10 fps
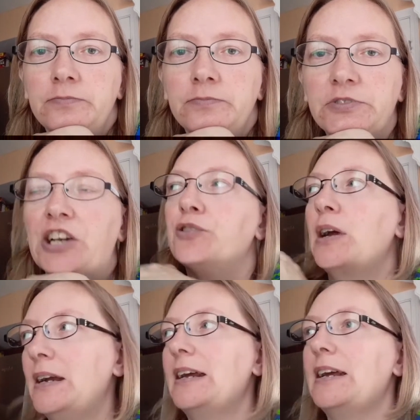I'm
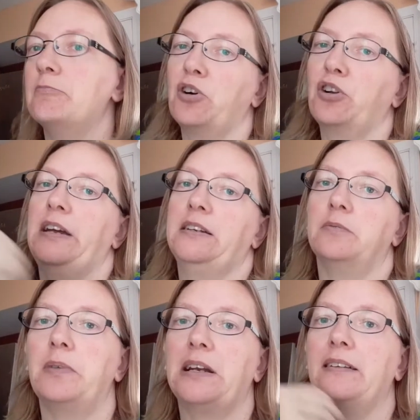trying to get
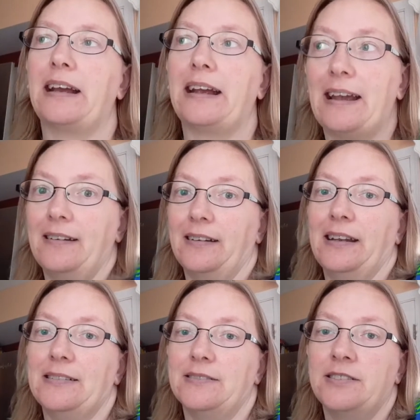motivated because I got to
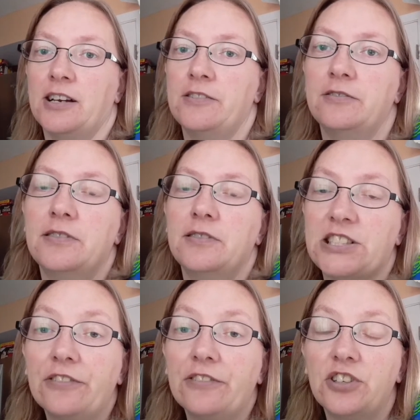get
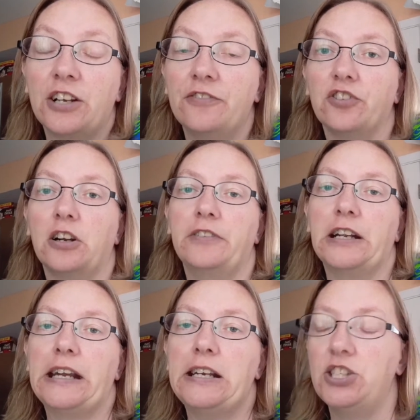stuff done for our
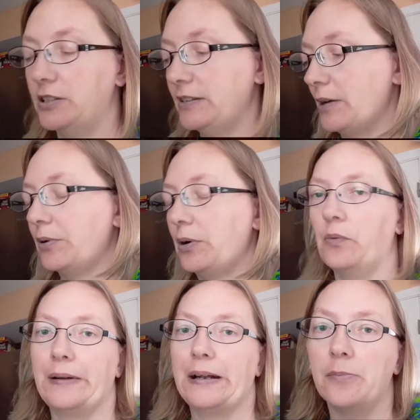vacation. That way when
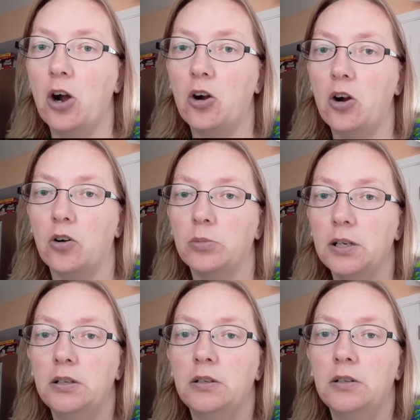we come home,
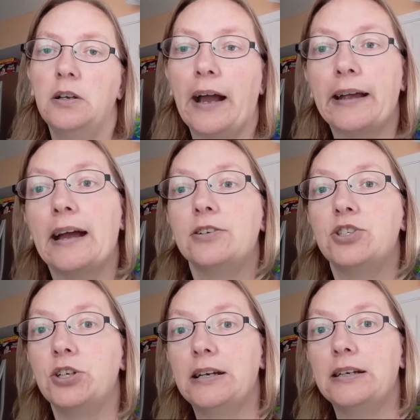I got
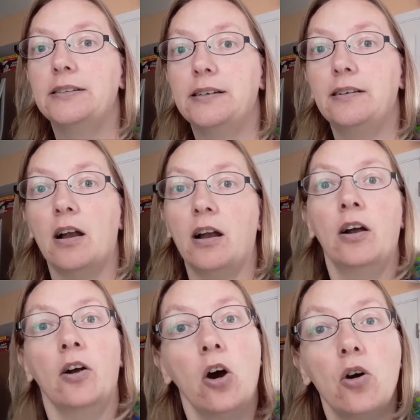2 kids are
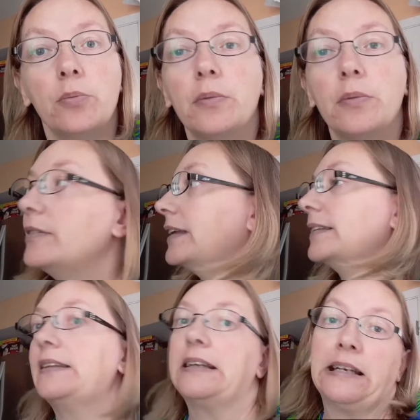home that
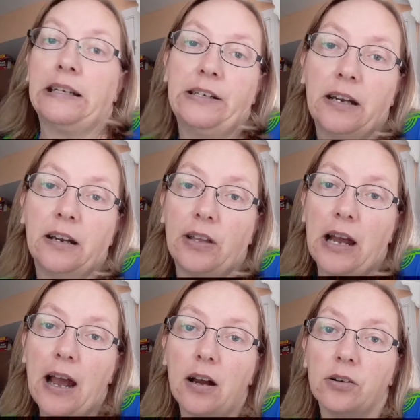can take care of the
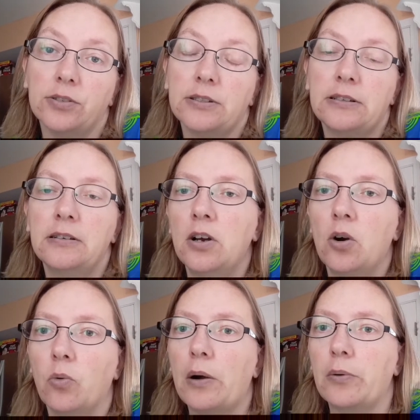house
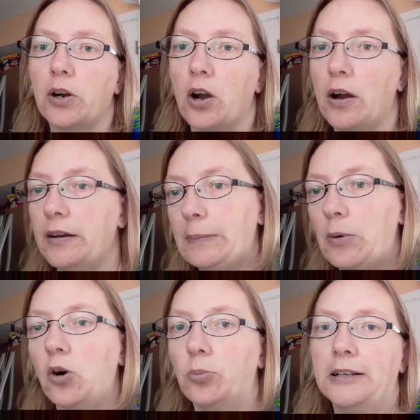while we're gone, I'm
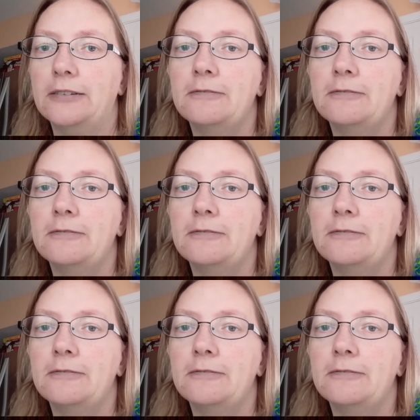hoping.